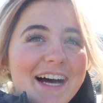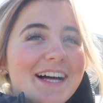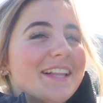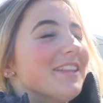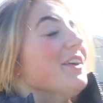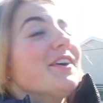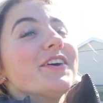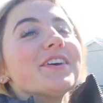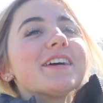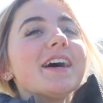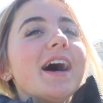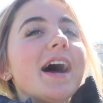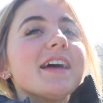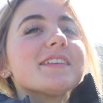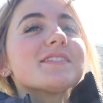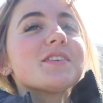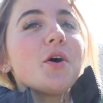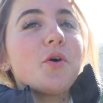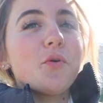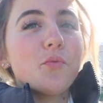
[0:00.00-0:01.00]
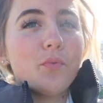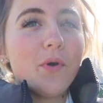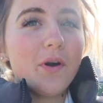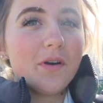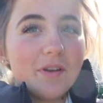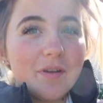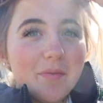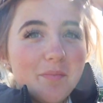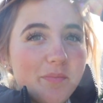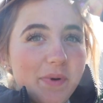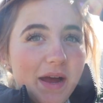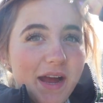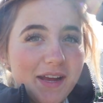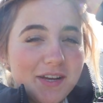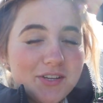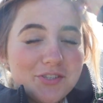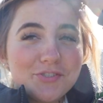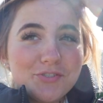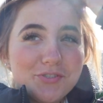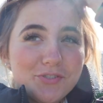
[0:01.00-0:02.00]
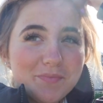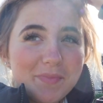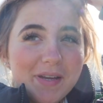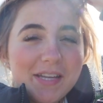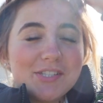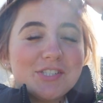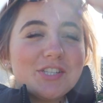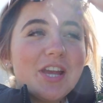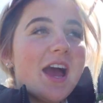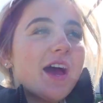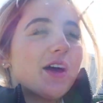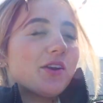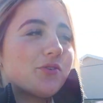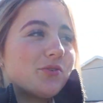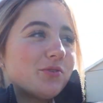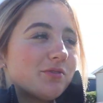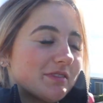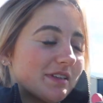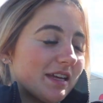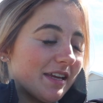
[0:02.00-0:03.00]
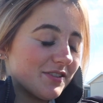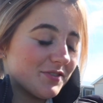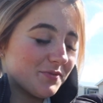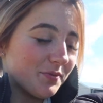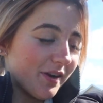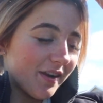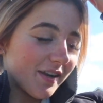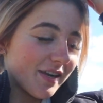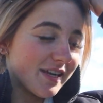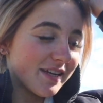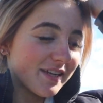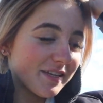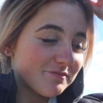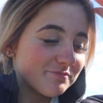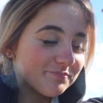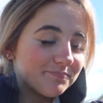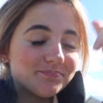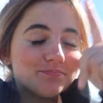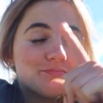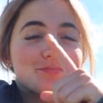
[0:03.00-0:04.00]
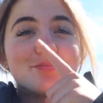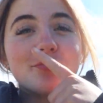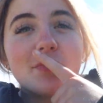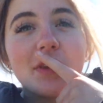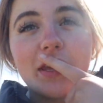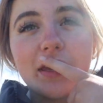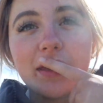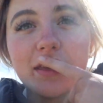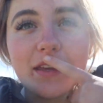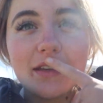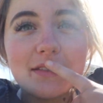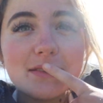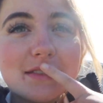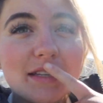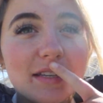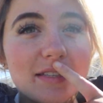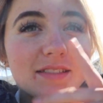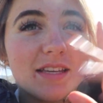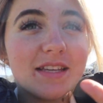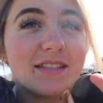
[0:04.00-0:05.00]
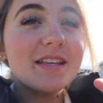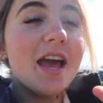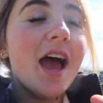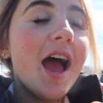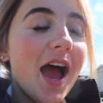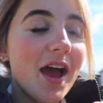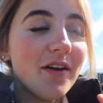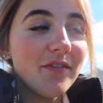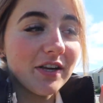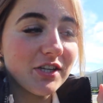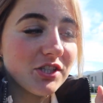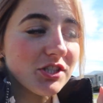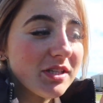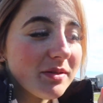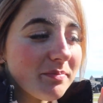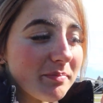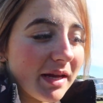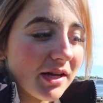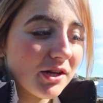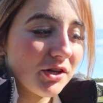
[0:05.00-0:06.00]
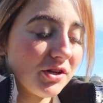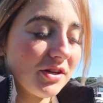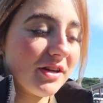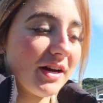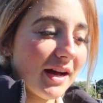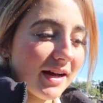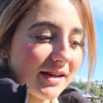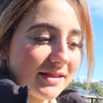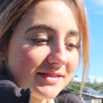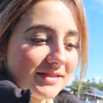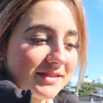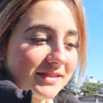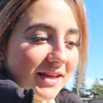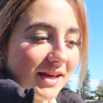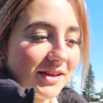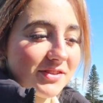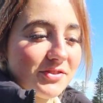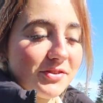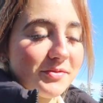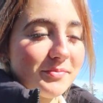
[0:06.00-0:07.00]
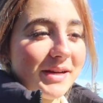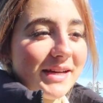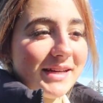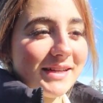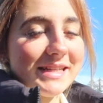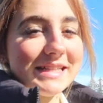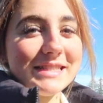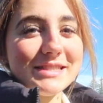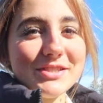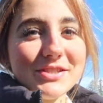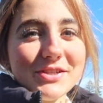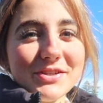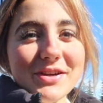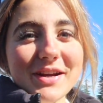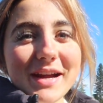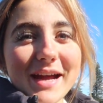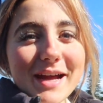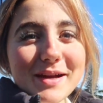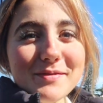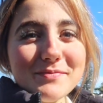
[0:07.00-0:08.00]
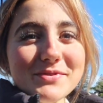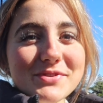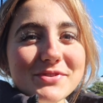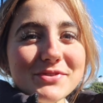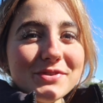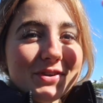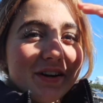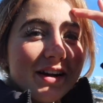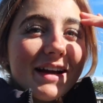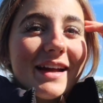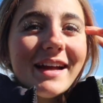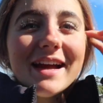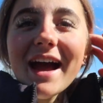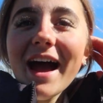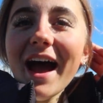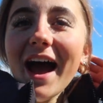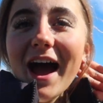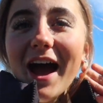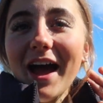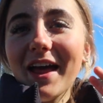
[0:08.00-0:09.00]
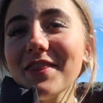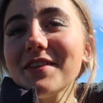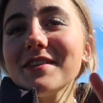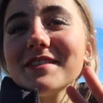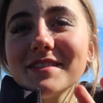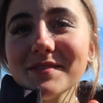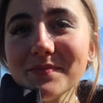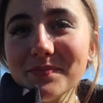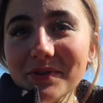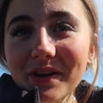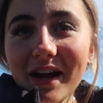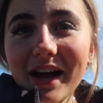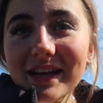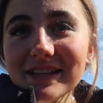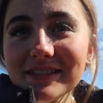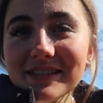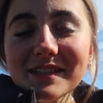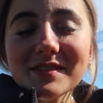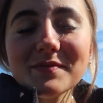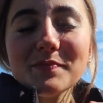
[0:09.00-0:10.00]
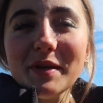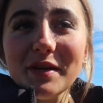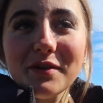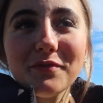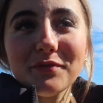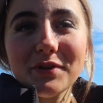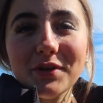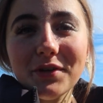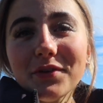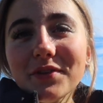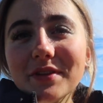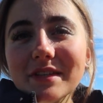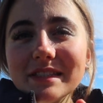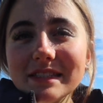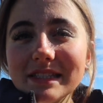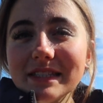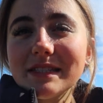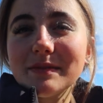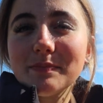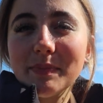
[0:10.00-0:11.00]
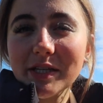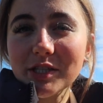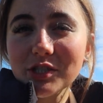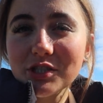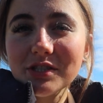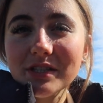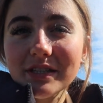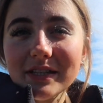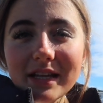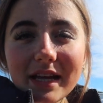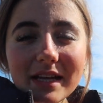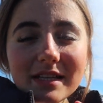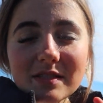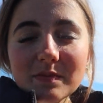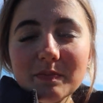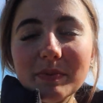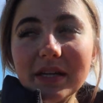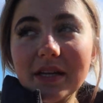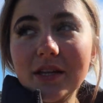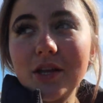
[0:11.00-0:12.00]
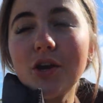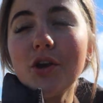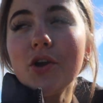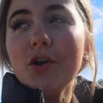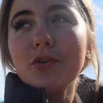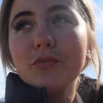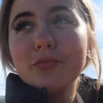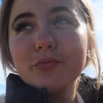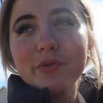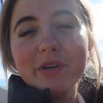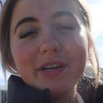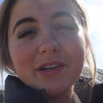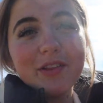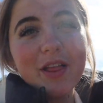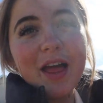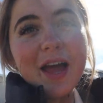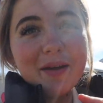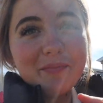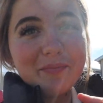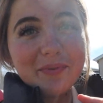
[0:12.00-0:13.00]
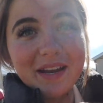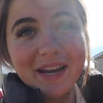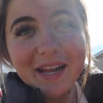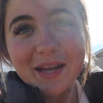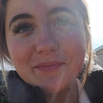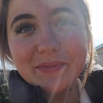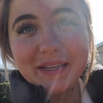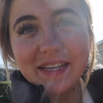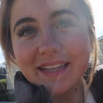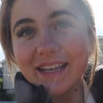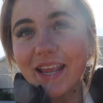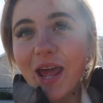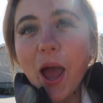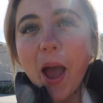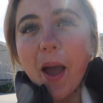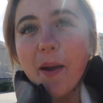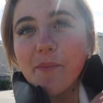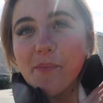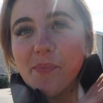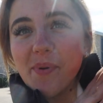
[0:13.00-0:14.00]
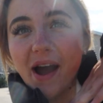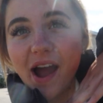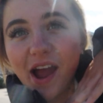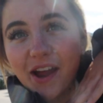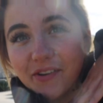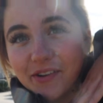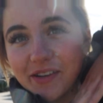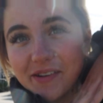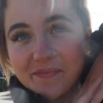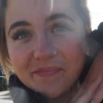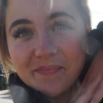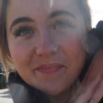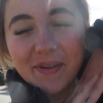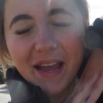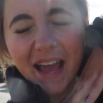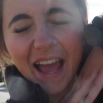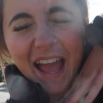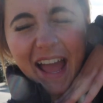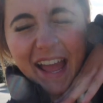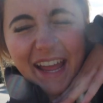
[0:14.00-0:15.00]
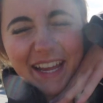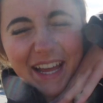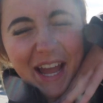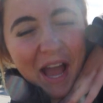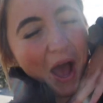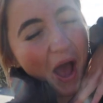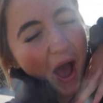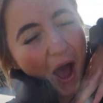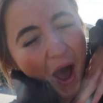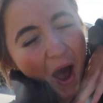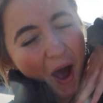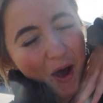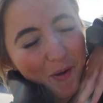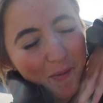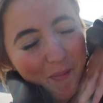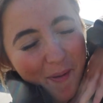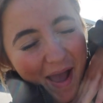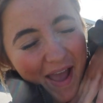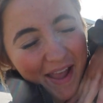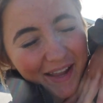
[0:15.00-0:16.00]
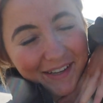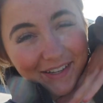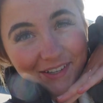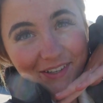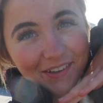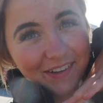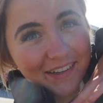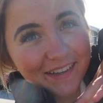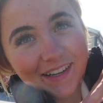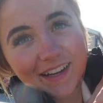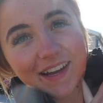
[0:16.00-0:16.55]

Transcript: Hello guys, welcome back to my channel. Guess where I am? Guess. I've actually made you guys guess on my Instagram story. The surprise has been real. The suspension has been real. But I'm in Byron Bay. Oh my God.